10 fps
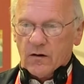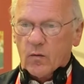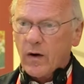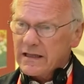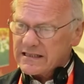
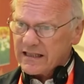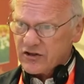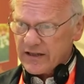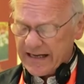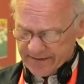While
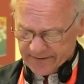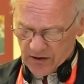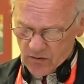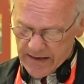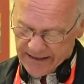such an
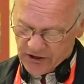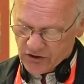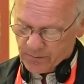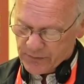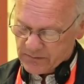
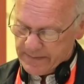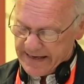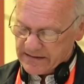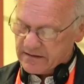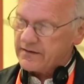ethno-national
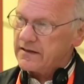perspective